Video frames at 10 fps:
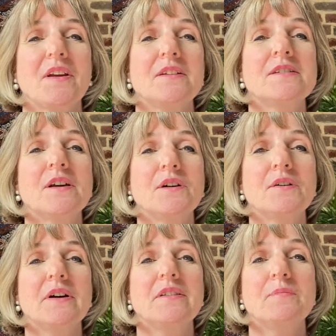So
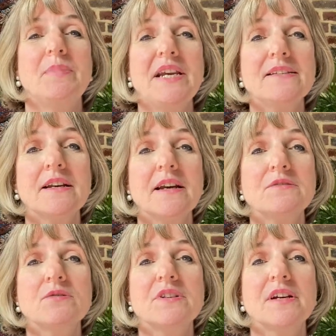the basic
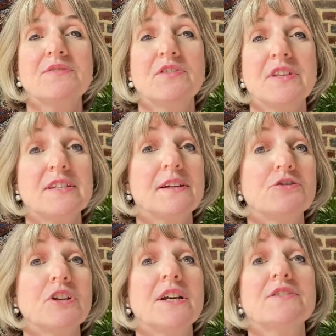exercise for this
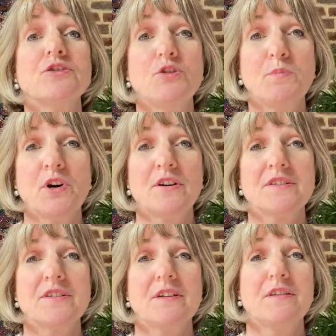session has two parts.